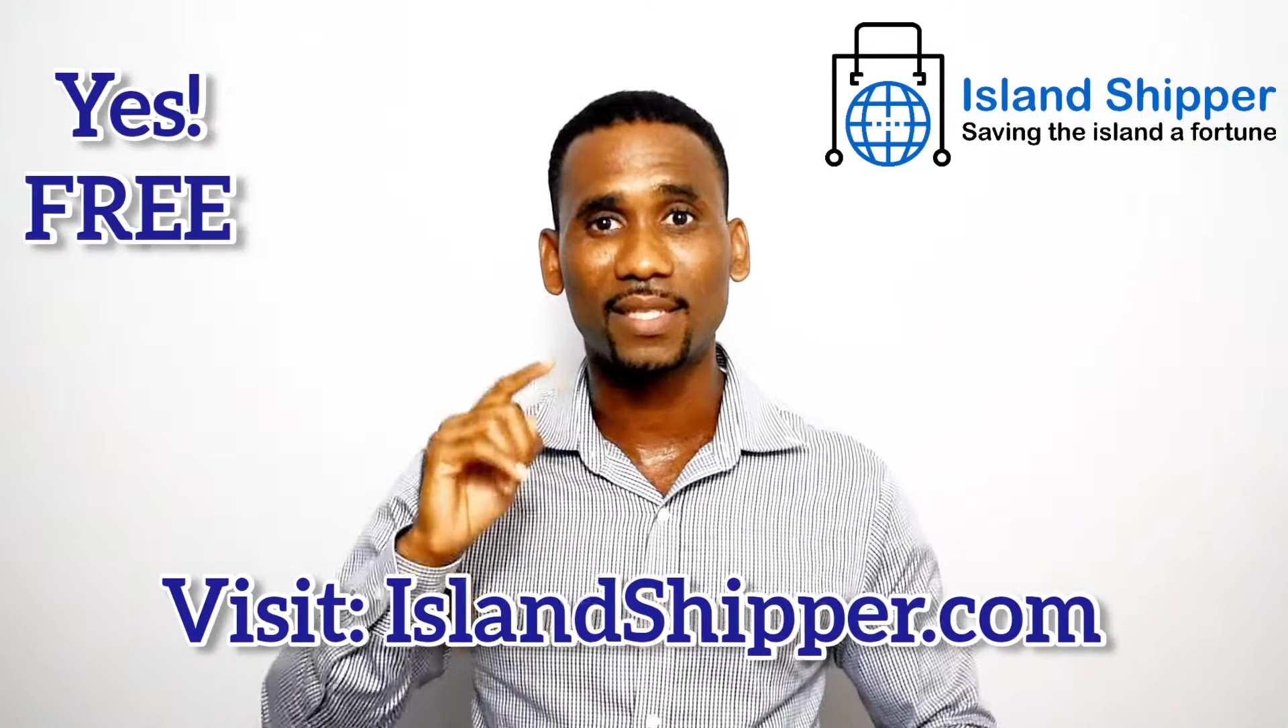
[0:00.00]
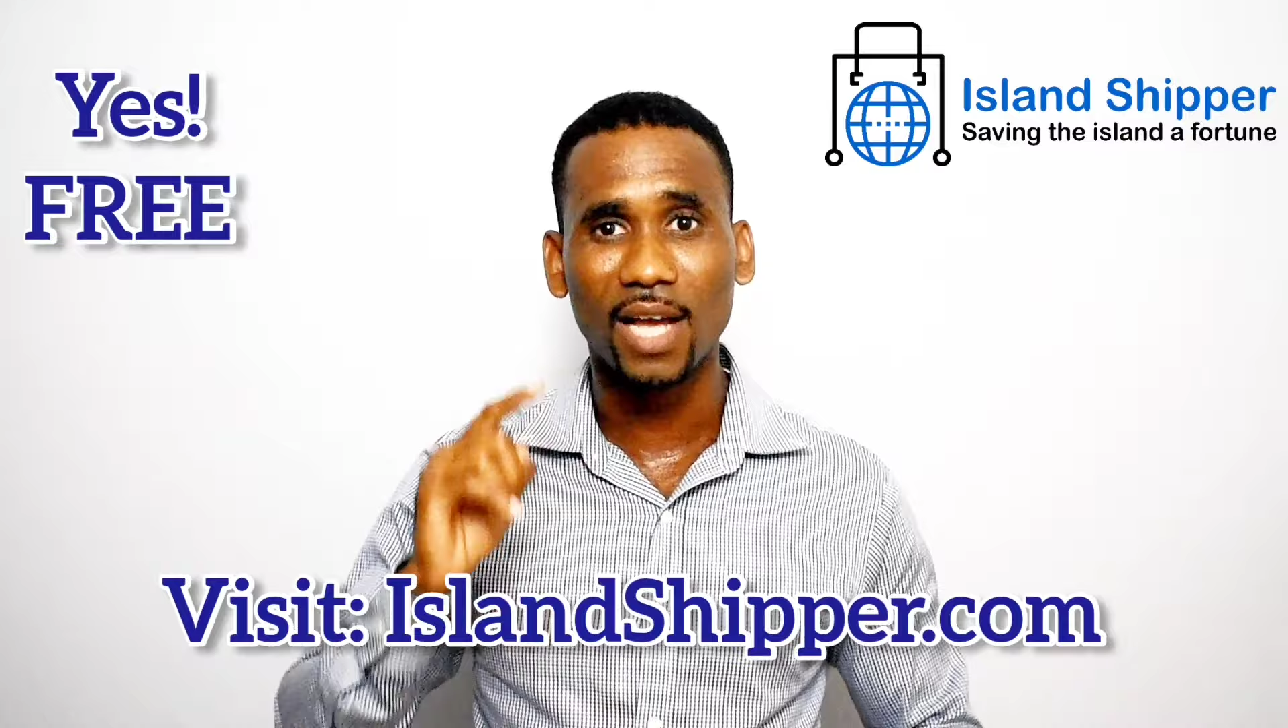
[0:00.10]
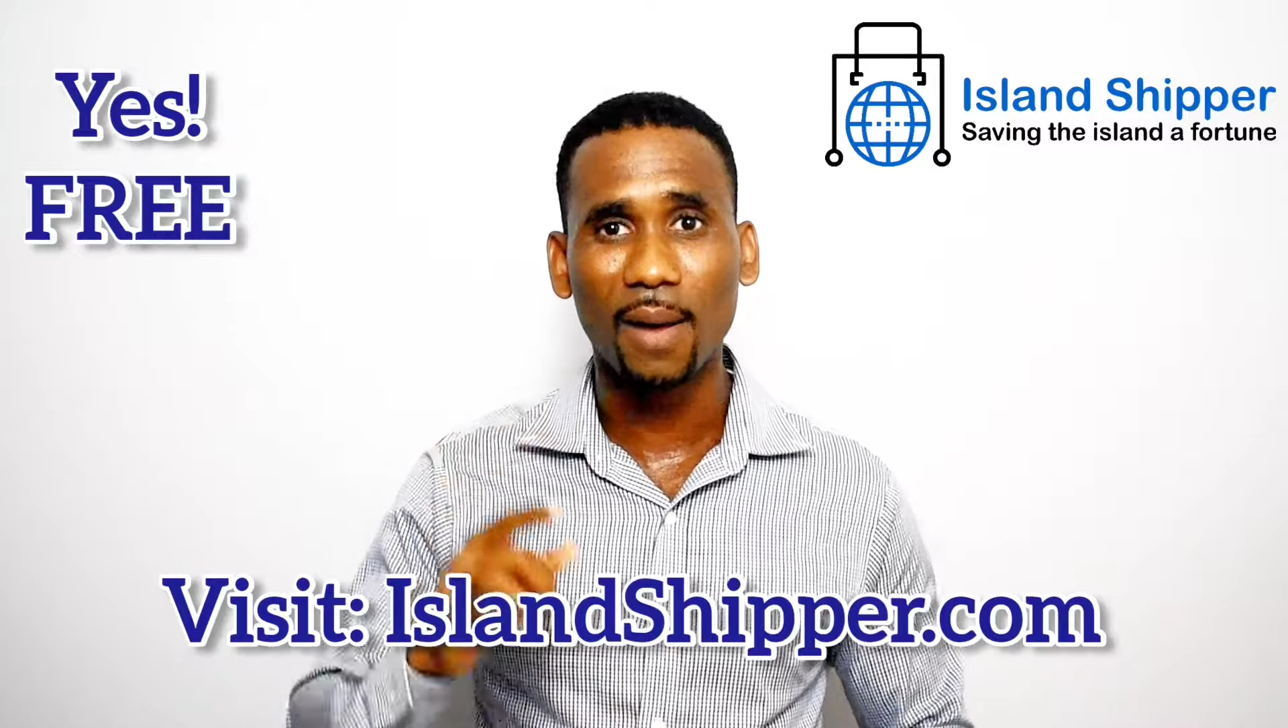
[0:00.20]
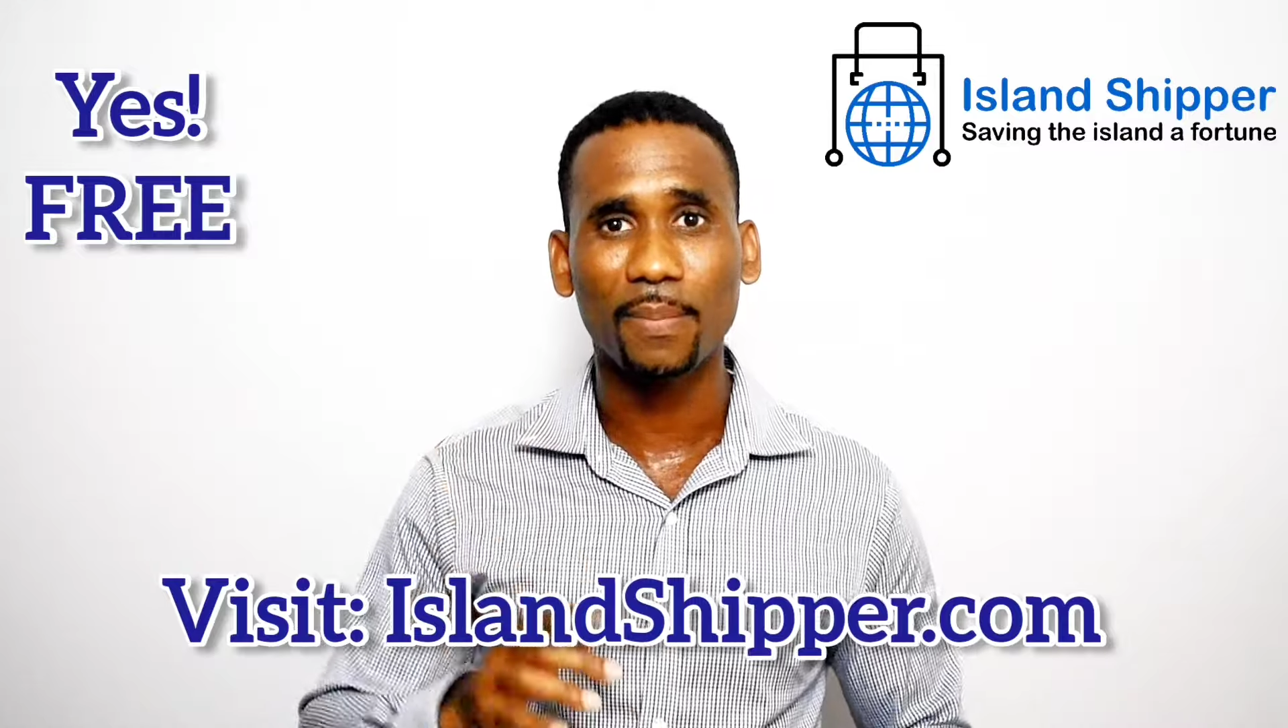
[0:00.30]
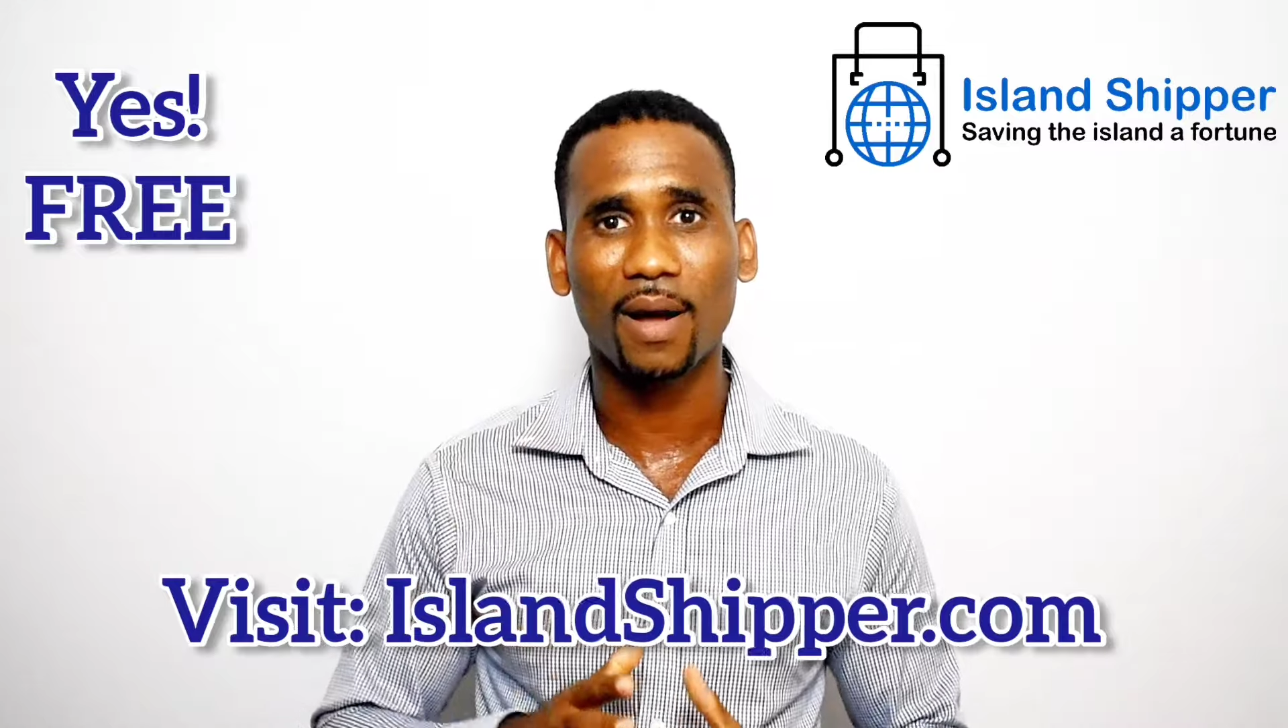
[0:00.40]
top